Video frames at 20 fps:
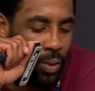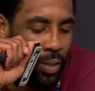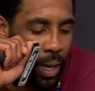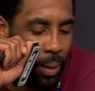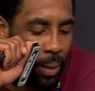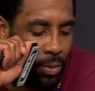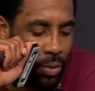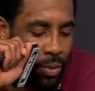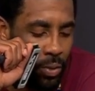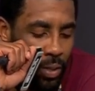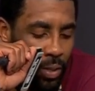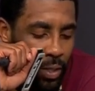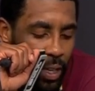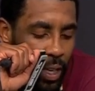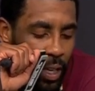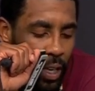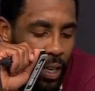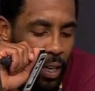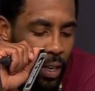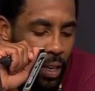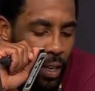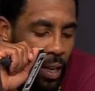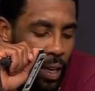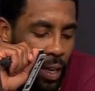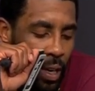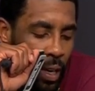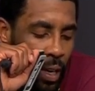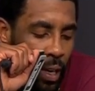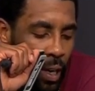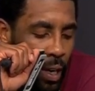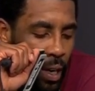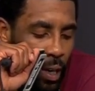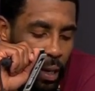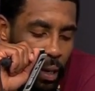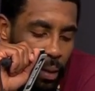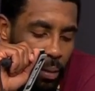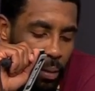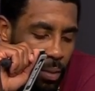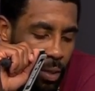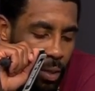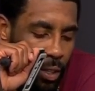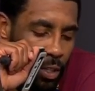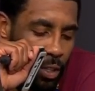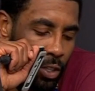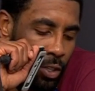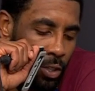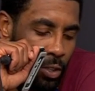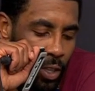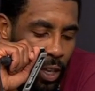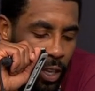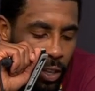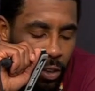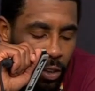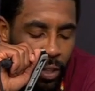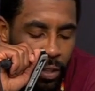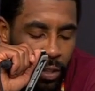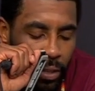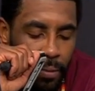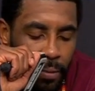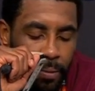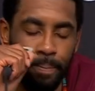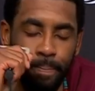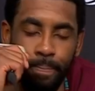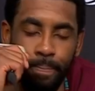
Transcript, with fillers: with the opportunities I get, um, but still staying aggressive.